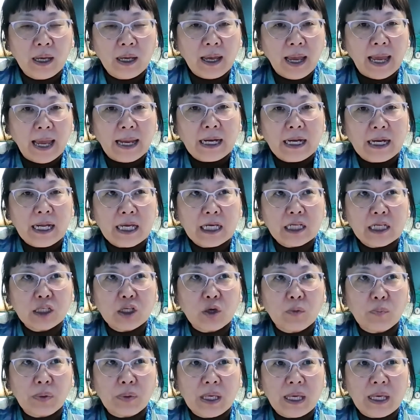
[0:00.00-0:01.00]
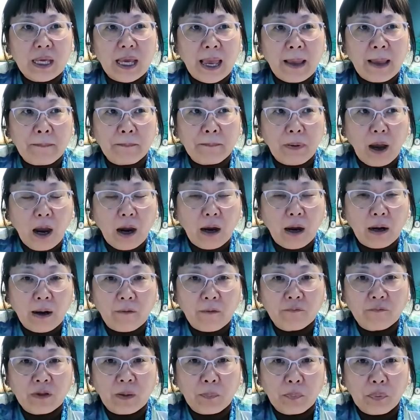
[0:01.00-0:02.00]
It need to be a part
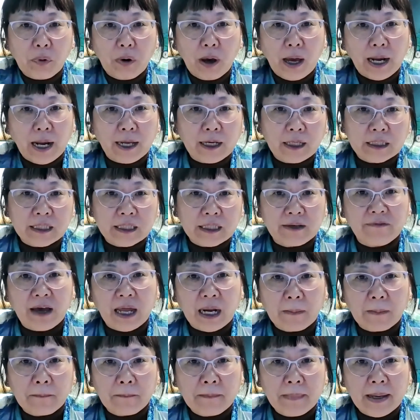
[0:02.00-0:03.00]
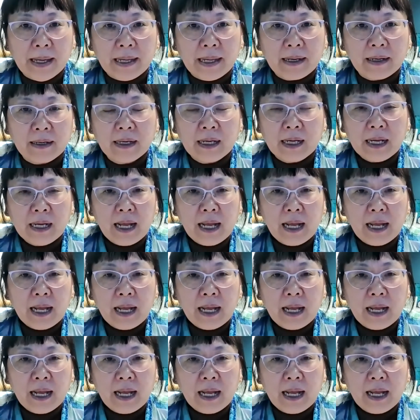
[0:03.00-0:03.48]
of the product development,